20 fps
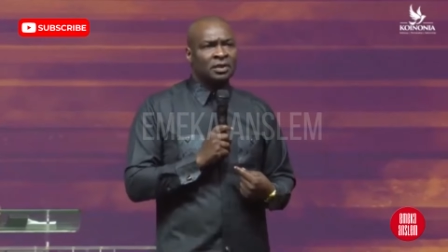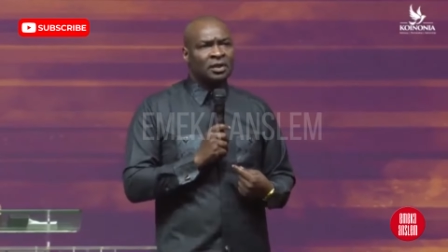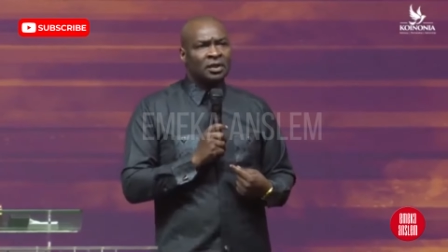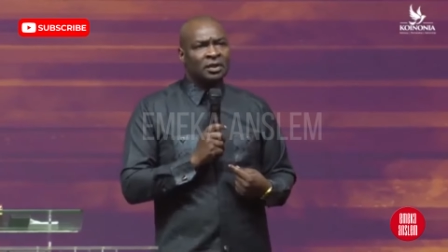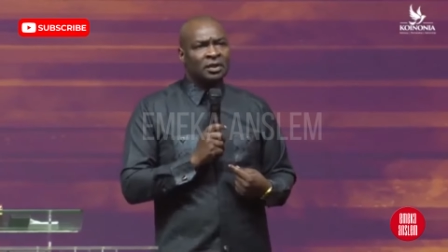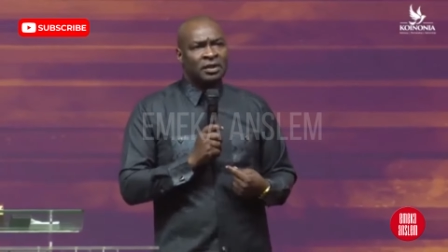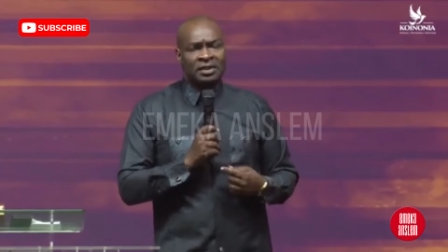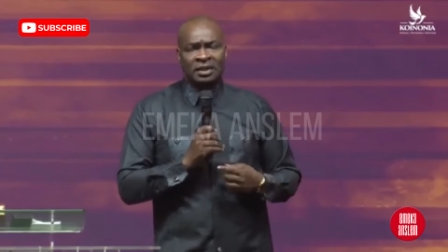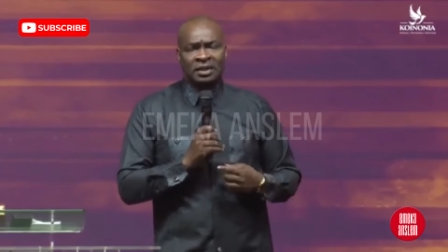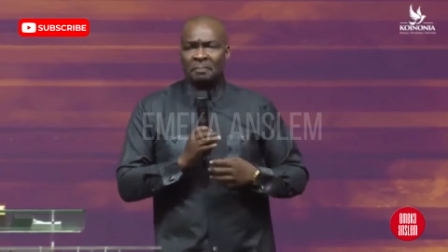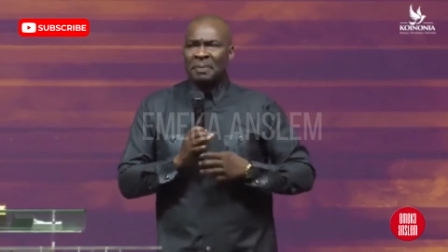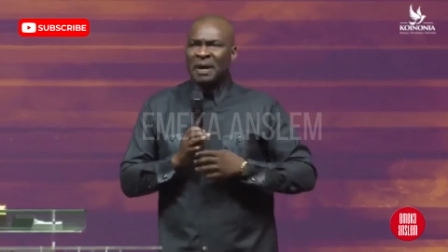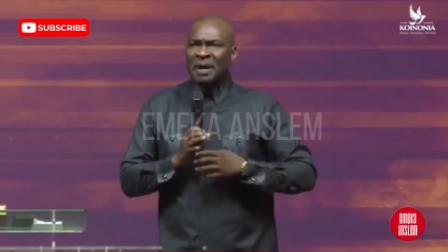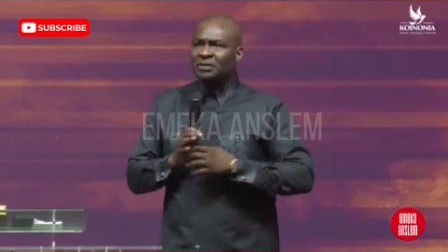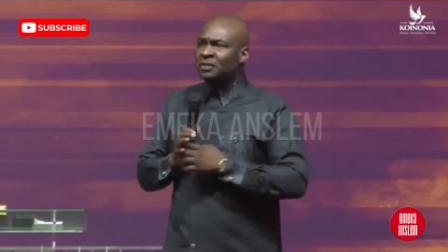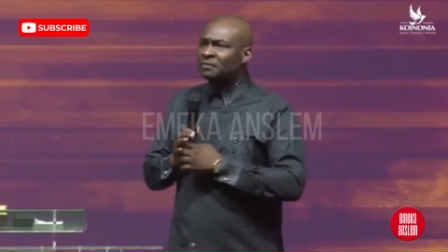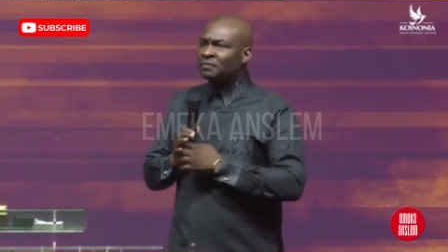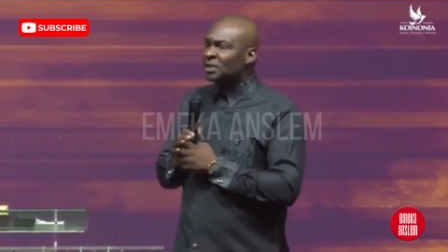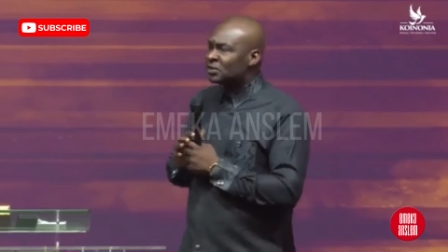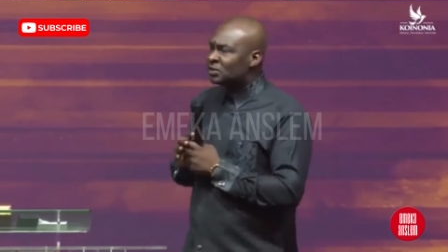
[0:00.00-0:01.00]
There's a
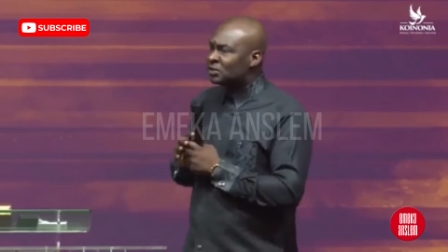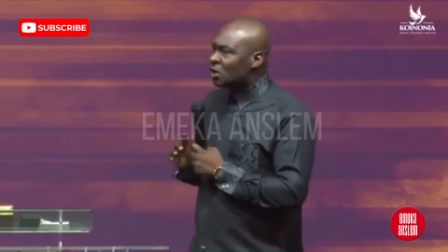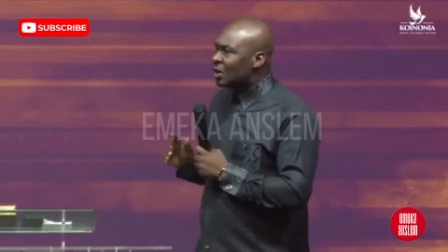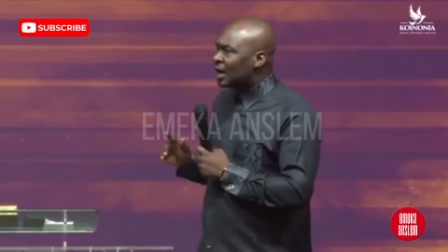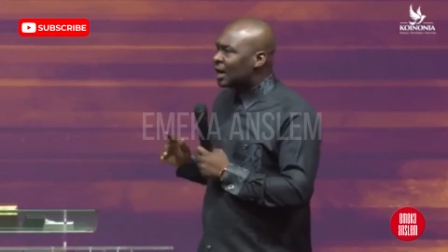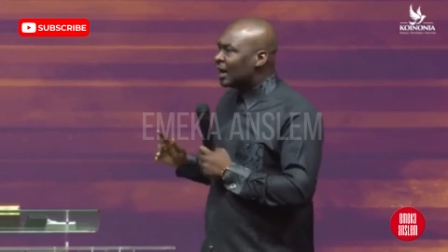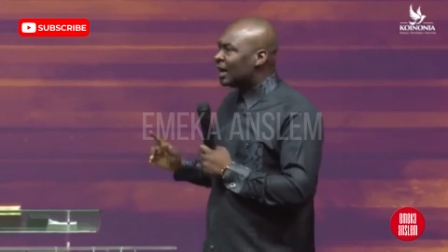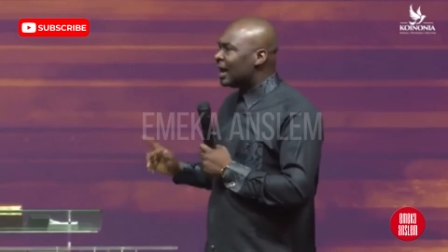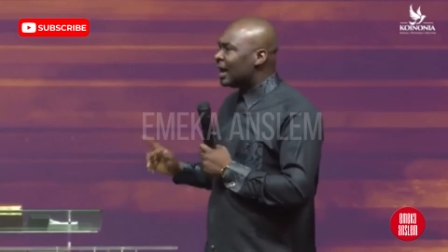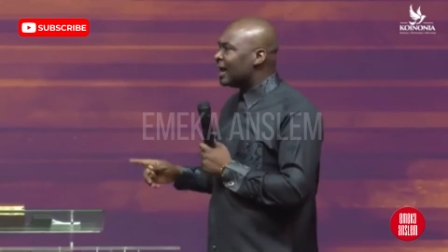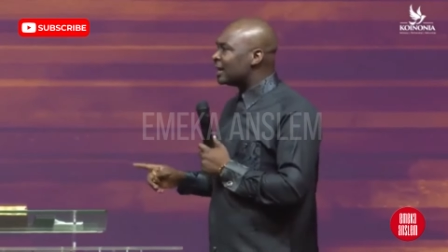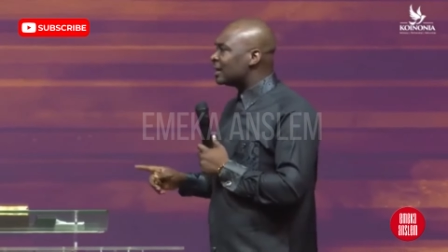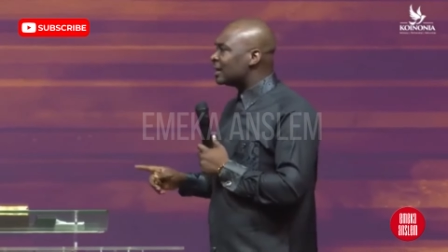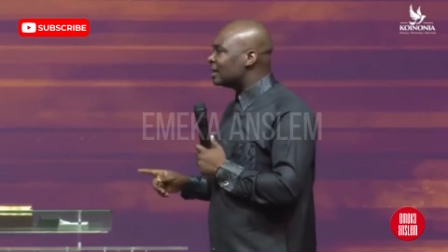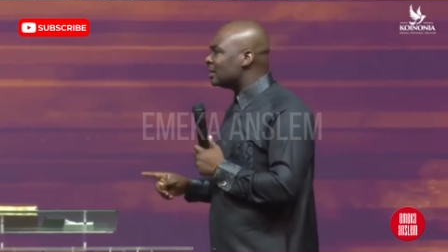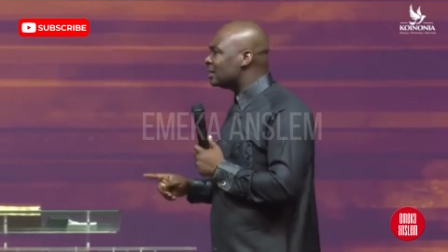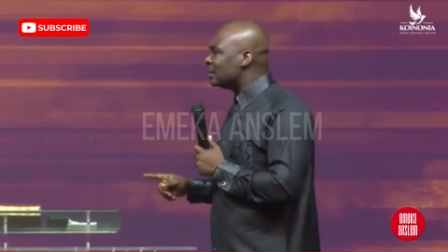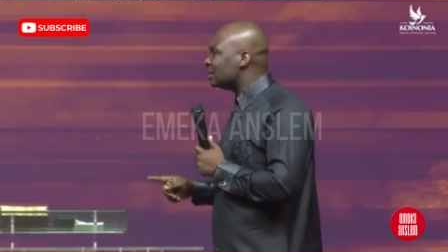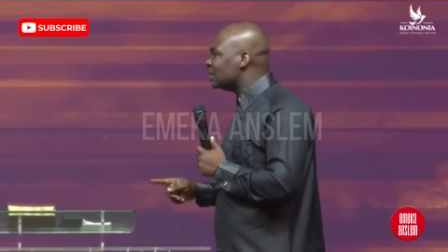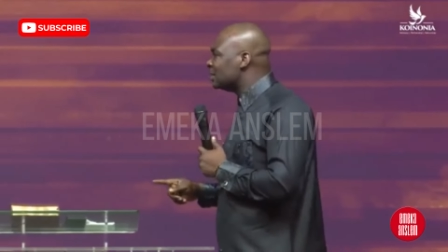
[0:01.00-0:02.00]
part of the song I like.
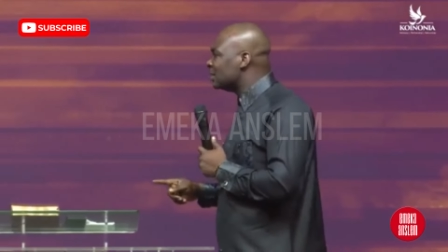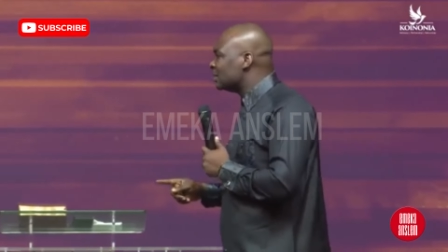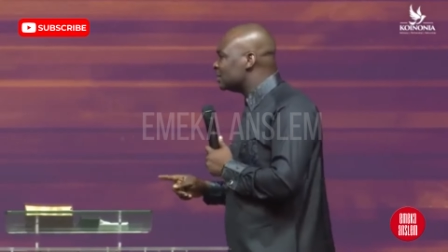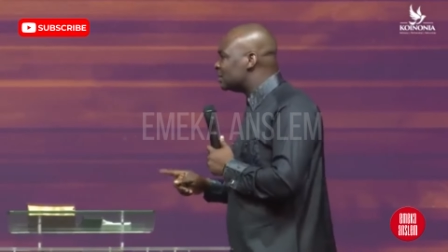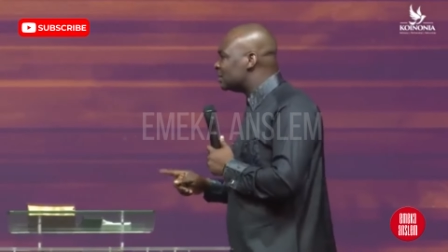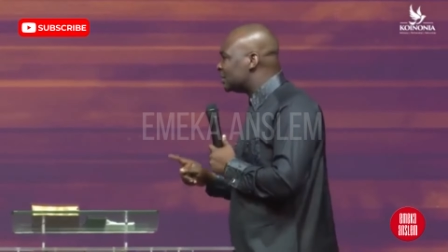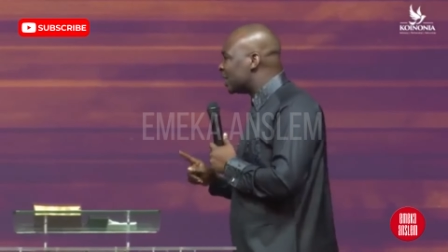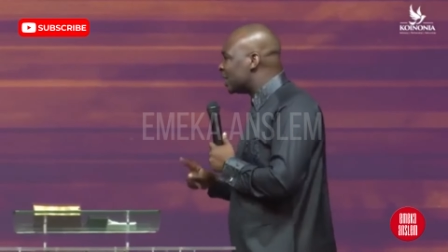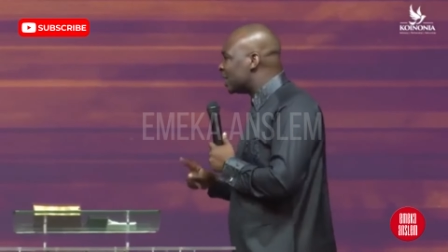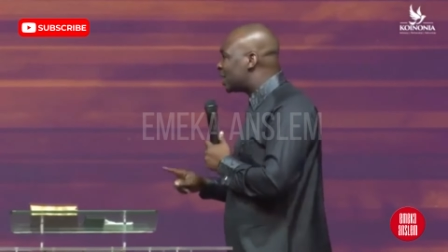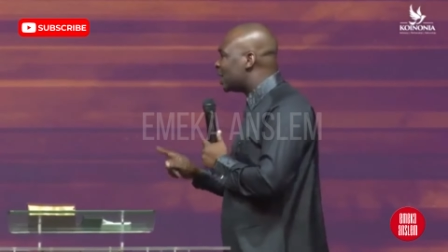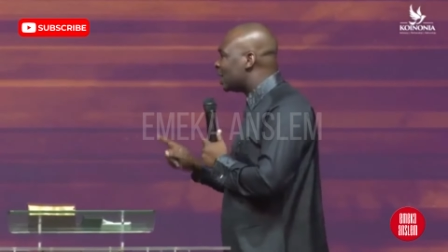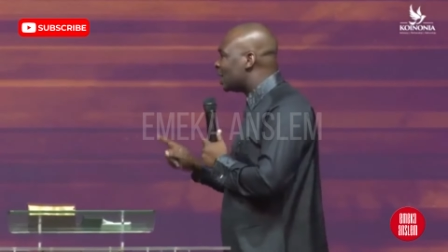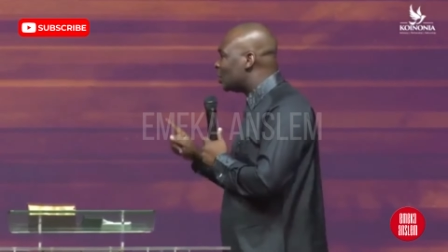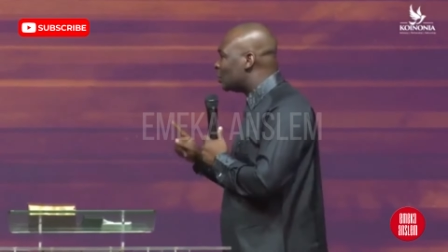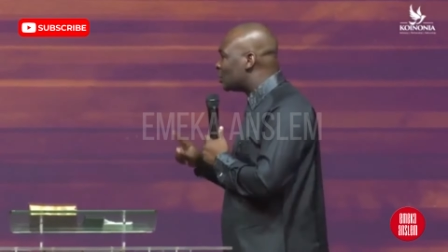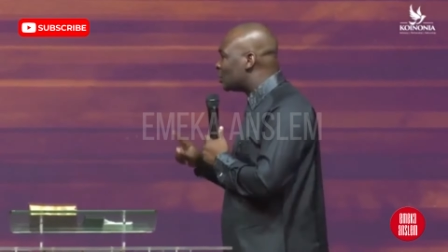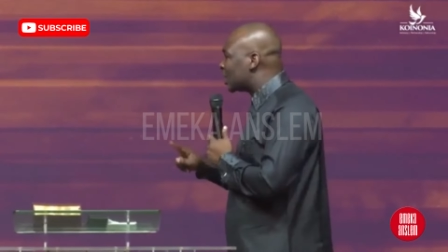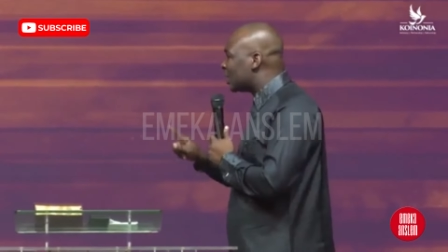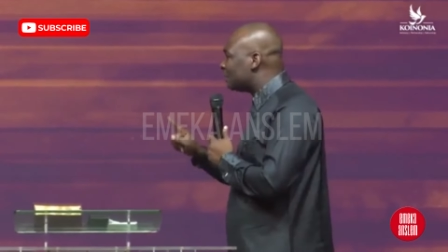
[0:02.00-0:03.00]
Take a
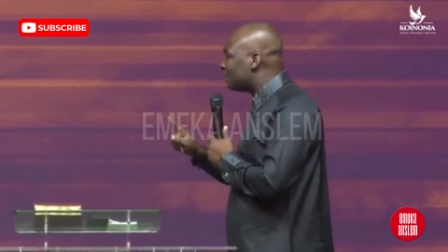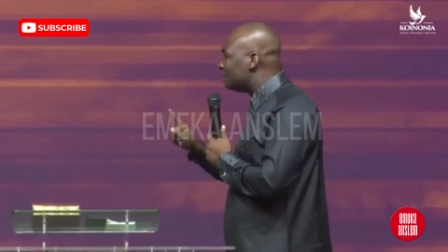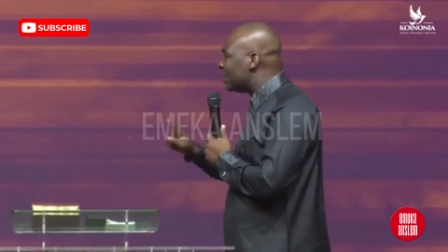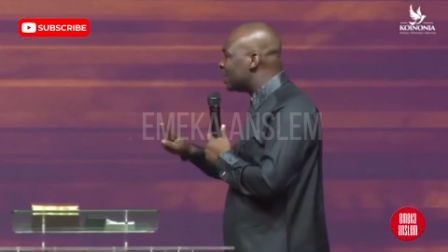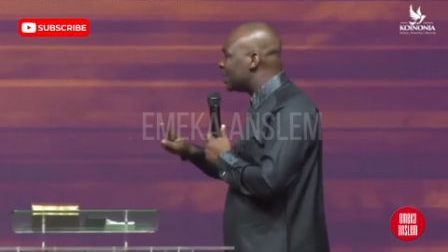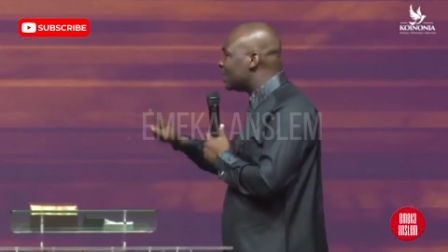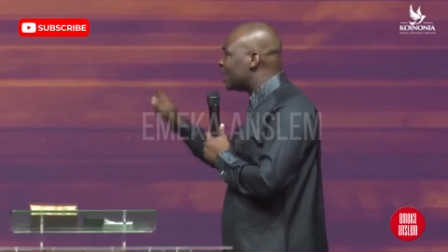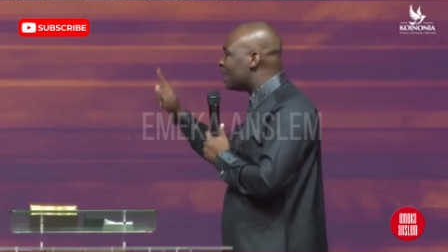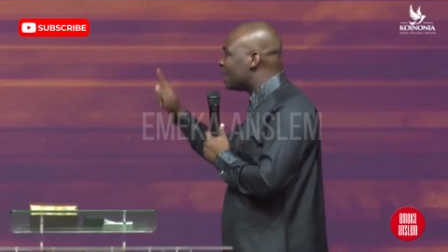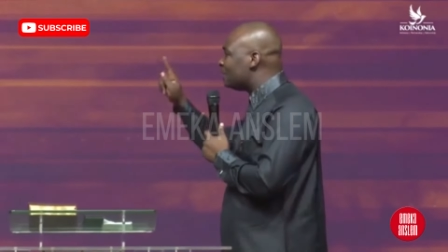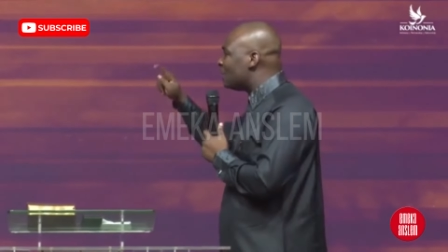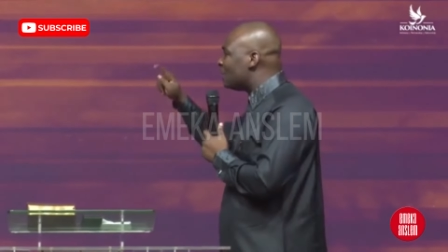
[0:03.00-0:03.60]
look at me, I'm a